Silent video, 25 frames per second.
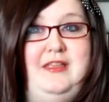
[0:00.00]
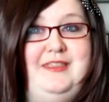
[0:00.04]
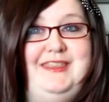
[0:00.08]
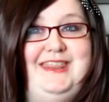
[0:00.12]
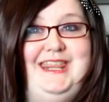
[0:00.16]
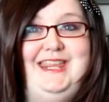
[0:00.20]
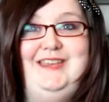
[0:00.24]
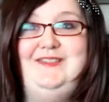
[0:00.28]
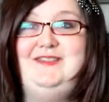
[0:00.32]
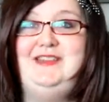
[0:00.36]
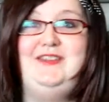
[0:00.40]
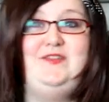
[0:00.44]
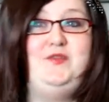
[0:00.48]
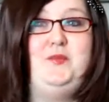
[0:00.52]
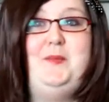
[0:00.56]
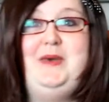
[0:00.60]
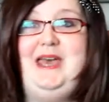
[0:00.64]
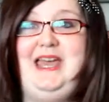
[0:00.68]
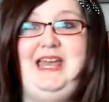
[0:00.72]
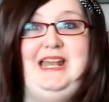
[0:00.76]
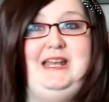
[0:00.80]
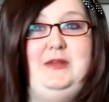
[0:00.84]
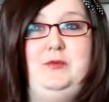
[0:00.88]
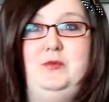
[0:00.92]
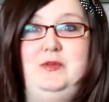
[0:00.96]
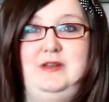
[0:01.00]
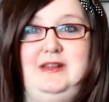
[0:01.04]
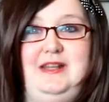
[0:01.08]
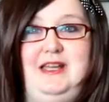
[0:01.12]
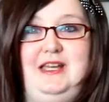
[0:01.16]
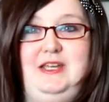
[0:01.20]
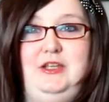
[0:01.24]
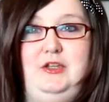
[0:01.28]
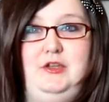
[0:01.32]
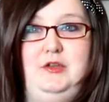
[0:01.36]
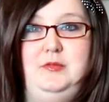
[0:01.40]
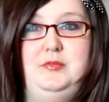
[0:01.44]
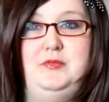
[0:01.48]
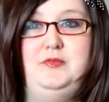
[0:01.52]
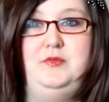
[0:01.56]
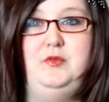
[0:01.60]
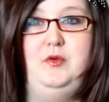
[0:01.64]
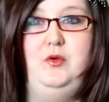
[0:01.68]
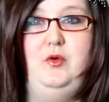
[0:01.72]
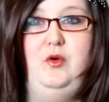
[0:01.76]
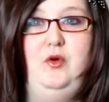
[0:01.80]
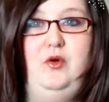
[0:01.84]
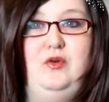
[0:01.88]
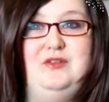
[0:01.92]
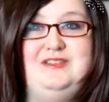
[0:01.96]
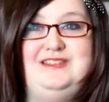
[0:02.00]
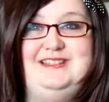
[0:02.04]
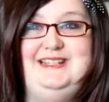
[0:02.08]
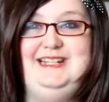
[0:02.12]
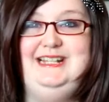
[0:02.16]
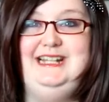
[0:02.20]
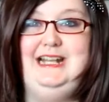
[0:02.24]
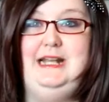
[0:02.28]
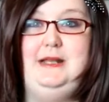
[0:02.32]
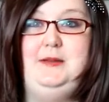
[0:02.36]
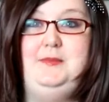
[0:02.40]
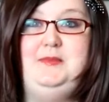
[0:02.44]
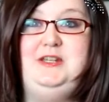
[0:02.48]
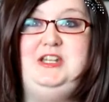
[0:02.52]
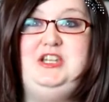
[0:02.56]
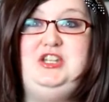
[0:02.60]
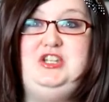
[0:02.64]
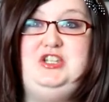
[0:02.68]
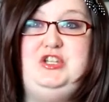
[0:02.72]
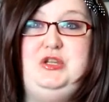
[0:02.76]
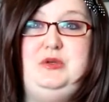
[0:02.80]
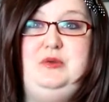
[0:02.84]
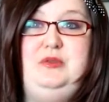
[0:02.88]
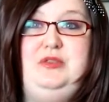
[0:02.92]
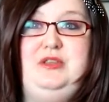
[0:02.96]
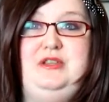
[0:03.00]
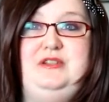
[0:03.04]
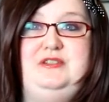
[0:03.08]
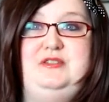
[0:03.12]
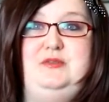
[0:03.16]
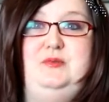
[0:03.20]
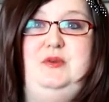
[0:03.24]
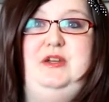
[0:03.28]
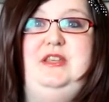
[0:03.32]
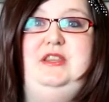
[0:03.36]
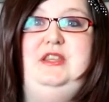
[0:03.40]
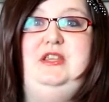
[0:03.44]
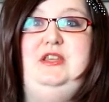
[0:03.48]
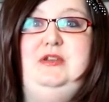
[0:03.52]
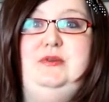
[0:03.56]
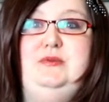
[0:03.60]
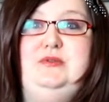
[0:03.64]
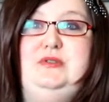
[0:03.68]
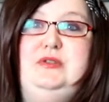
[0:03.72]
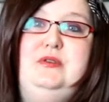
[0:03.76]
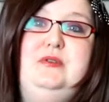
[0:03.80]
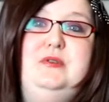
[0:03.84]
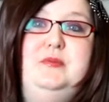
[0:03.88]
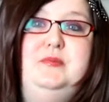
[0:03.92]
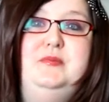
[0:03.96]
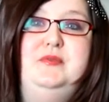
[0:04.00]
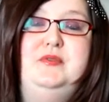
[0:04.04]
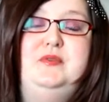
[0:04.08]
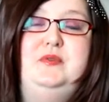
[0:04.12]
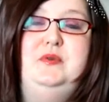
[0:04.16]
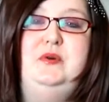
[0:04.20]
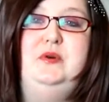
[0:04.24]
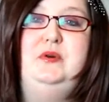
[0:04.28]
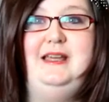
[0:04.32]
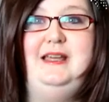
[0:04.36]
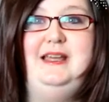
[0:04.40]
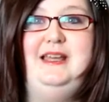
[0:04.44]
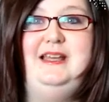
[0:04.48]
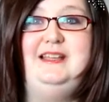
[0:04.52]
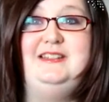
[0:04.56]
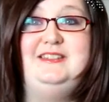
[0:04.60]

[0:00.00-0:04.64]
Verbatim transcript: They've never met anyone like you before or seen anybody do things the way that you do them before.